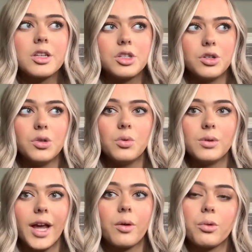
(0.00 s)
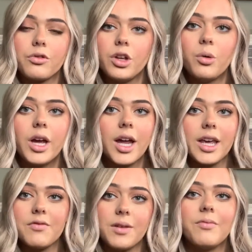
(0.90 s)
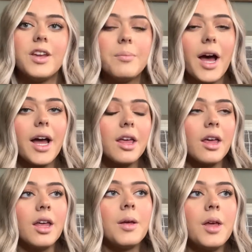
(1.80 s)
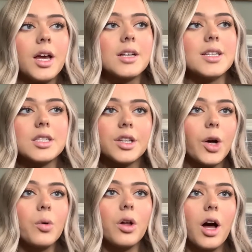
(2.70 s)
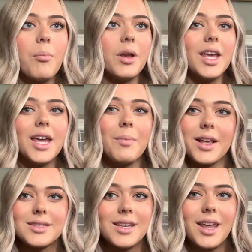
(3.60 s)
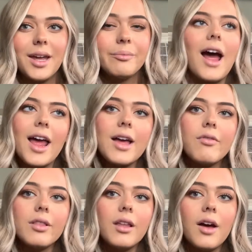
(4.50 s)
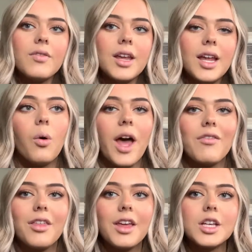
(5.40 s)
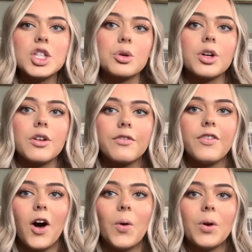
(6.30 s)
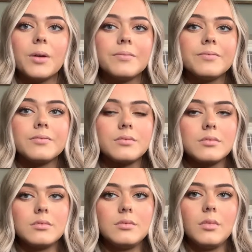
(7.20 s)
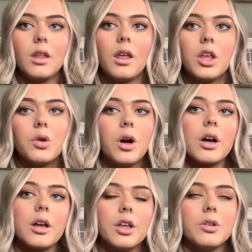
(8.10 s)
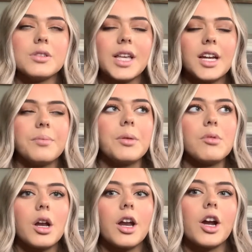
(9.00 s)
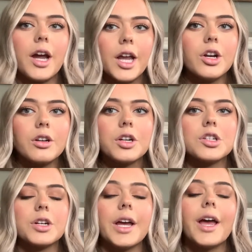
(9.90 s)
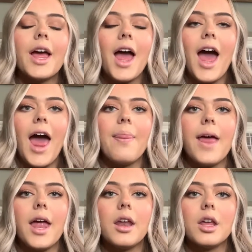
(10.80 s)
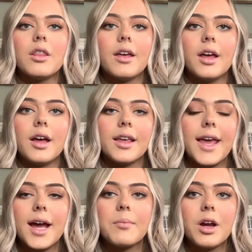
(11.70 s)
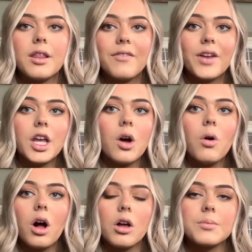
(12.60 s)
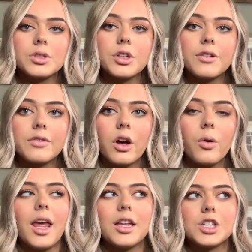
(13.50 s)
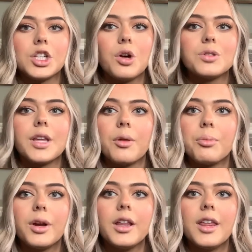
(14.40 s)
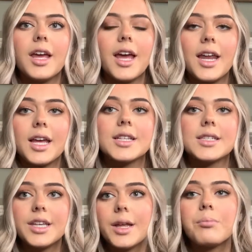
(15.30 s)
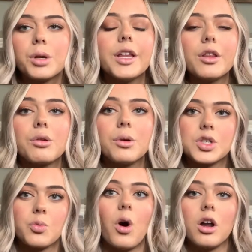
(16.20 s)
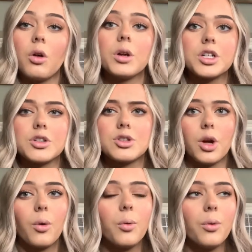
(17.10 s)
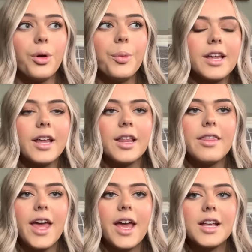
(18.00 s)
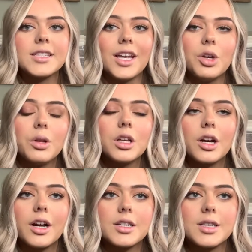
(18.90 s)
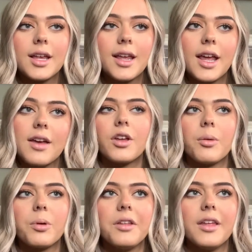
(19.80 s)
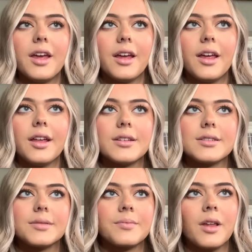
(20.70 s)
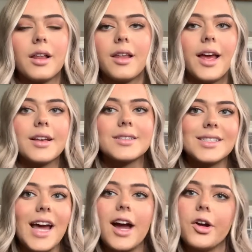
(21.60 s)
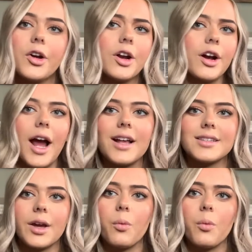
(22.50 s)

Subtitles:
to like review it and give them feedback, because it's a local company in my city. I have loved it. Well, everything is through your phone. You set up the monitor in your nursery, and then the camera, the video all comes through your phone. It shows their breathing, and it can see them breathing through a swaddle, which is so cool. They send you alerts if their breathing is like staggered or has like